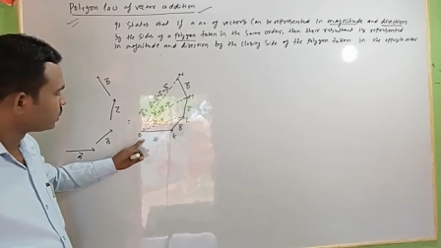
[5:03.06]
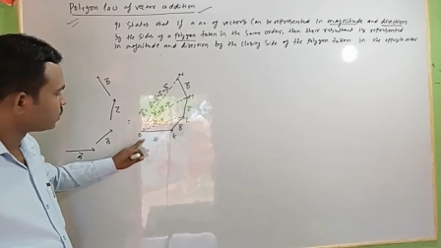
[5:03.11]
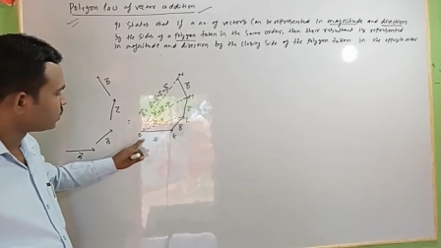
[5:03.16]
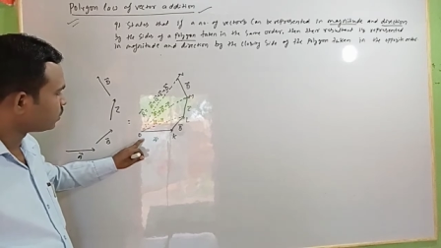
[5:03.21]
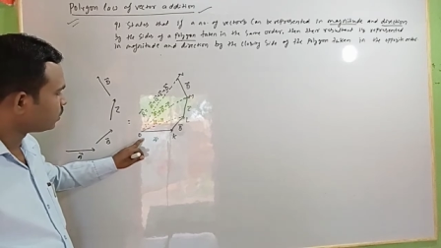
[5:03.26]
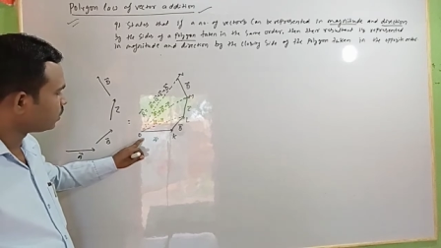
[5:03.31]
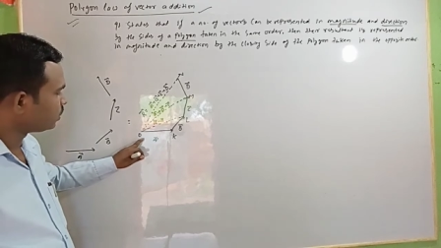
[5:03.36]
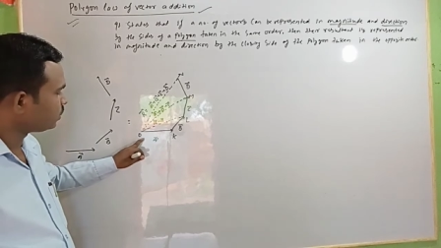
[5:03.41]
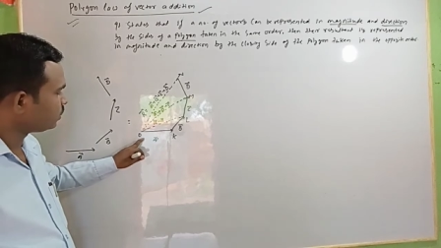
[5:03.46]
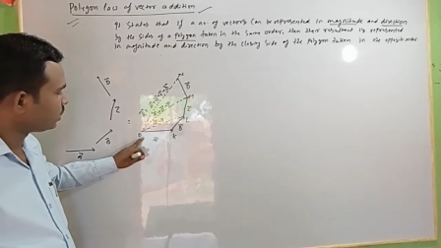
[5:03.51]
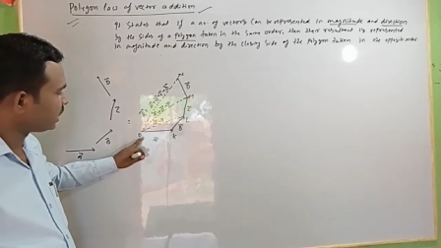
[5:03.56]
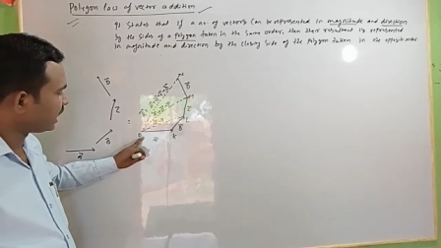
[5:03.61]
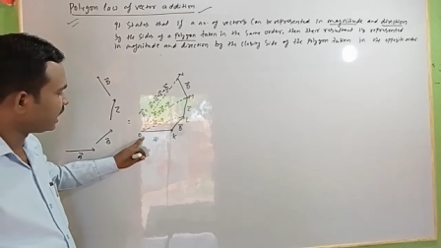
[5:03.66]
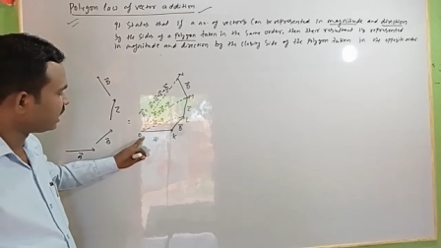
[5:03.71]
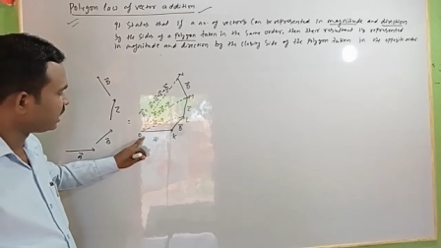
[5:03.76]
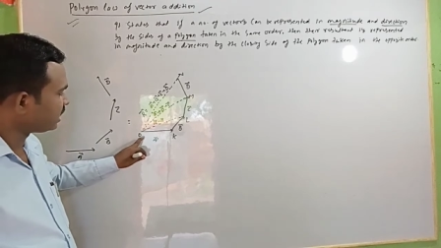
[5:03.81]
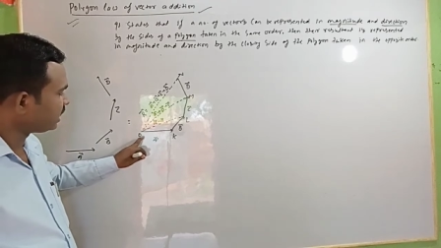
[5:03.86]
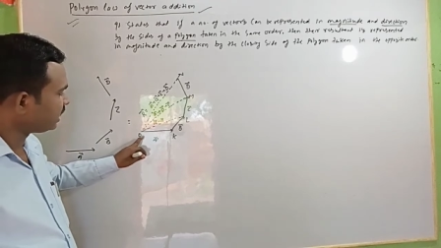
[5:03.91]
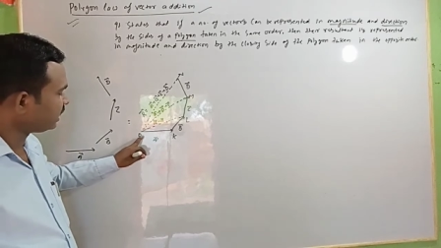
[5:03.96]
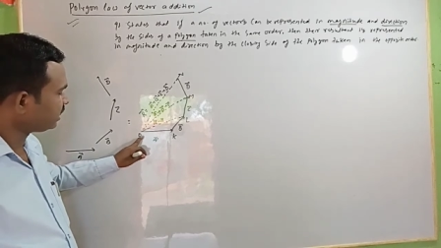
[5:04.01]
So you
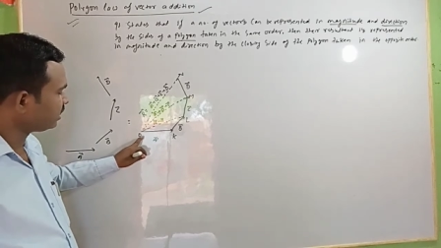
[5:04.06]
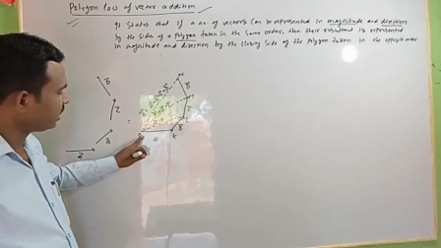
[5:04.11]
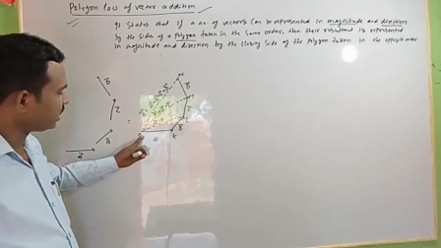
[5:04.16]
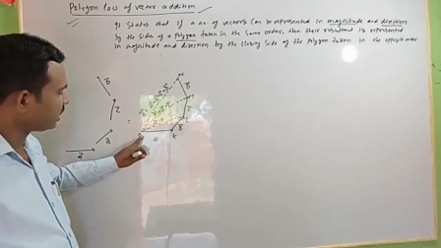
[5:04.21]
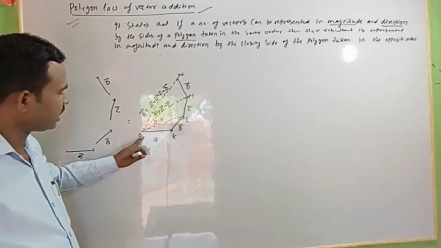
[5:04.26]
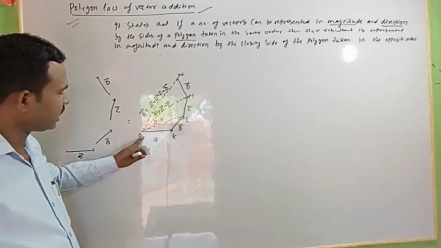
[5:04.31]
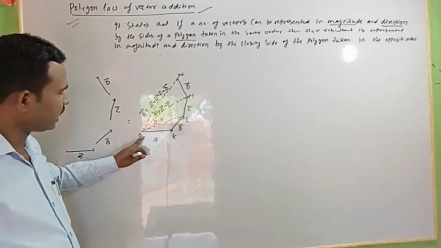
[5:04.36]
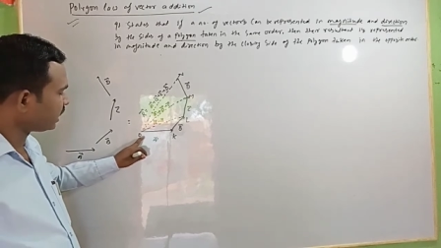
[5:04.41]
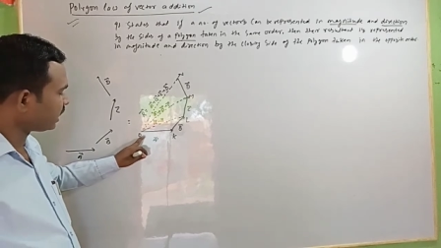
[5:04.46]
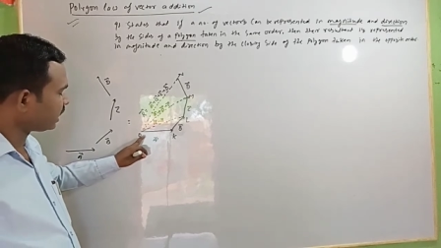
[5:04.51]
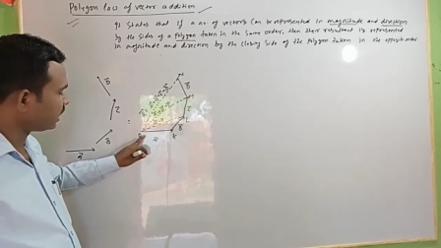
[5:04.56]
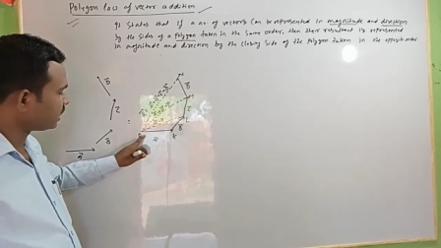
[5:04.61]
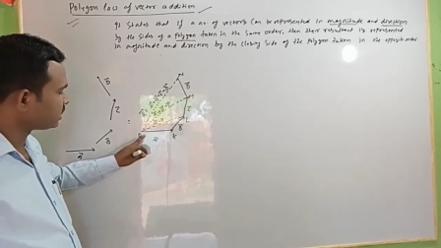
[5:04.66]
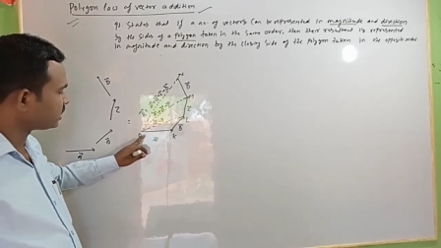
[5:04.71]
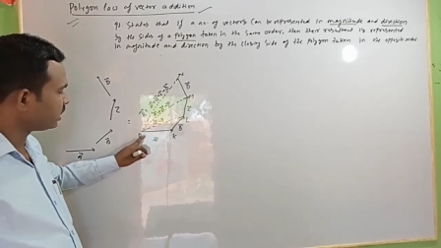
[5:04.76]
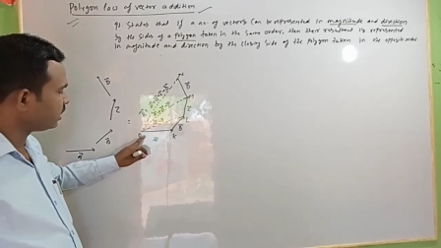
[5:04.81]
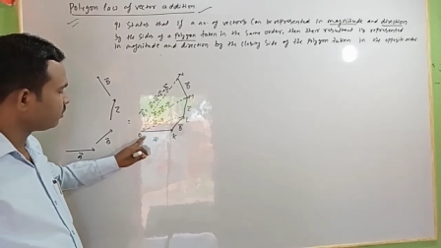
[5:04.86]
can take the triangles.